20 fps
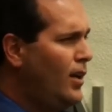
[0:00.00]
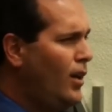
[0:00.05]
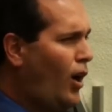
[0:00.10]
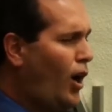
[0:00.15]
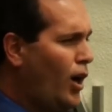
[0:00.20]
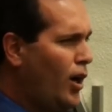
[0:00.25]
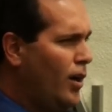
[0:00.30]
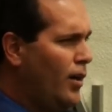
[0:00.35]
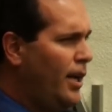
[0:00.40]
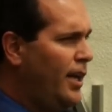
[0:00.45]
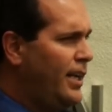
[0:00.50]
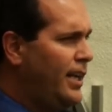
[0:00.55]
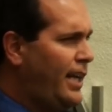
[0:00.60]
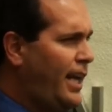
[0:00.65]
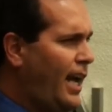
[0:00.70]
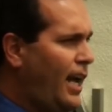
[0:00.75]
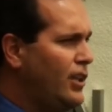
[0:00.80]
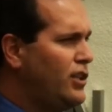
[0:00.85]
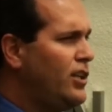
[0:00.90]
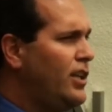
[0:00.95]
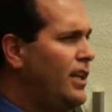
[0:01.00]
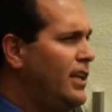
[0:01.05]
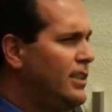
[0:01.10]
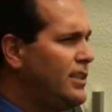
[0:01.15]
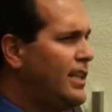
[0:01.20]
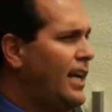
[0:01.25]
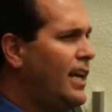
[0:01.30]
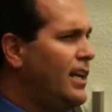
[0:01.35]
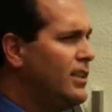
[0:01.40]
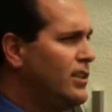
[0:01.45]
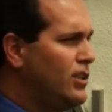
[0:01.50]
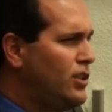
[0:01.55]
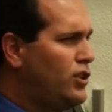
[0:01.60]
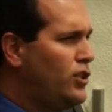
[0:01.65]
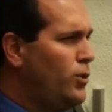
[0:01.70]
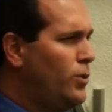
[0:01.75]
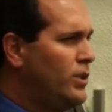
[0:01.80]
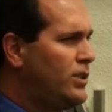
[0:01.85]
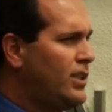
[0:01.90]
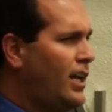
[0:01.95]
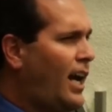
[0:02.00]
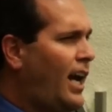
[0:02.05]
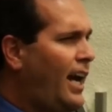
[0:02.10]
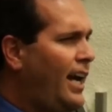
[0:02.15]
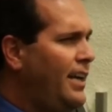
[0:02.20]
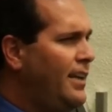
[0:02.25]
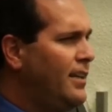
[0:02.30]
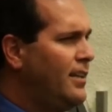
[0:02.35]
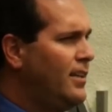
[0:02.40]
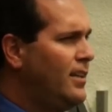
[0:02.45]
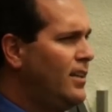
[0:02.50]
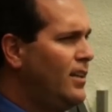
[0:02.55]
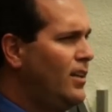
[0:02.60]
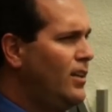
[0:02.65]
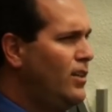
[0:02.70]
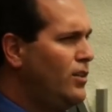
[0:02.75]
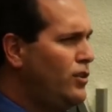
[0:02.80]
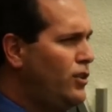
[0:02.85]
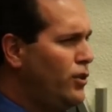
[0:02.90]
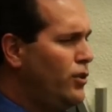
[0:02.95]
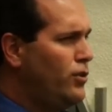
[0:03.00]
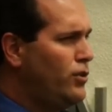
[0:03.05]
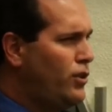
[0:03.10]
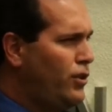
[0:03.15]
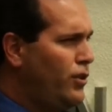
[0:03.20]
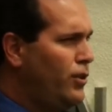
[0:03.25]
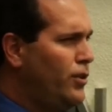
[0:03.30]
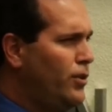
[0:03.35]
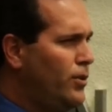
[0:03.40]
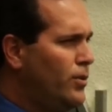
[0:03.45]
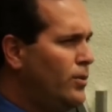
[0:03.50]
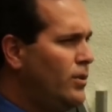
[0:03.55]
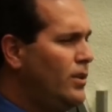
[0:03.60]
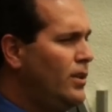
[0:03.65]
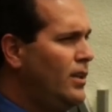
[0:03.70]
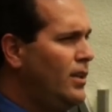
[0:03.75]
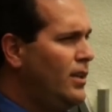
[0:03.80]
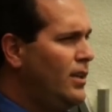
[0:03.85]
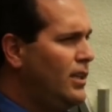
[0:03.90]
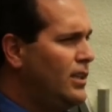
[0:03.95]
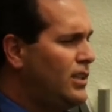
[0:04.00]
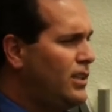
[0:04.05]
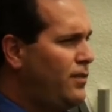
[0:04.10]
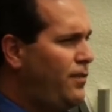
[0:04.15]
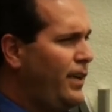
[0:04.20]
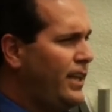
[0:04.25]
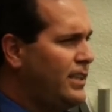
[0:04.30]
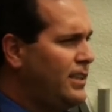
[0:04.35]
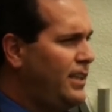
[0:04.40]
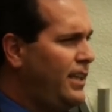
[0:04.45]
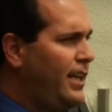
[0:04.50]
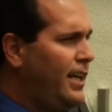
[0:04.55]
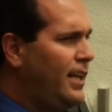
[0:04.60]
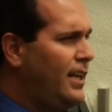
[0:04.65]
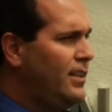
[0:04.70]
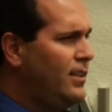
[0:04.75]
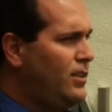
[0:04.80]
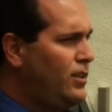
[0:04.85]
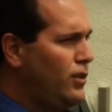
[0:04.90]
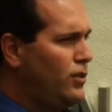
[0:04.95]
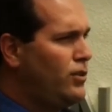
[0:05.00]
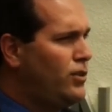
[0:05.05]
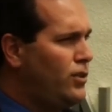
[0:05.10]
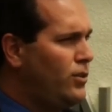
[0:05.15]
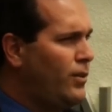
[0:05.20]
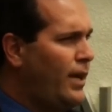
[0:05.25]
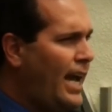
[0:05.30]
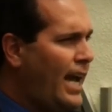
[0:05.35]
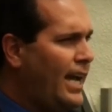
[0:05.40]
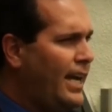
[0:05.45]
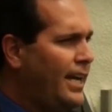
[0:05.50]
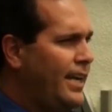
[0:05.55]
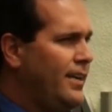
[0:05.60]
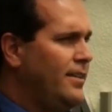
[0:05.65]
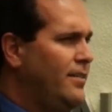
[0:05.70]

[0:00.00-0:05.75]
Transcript: Our indication is that it is a suicide due to asphyxia due to hanging.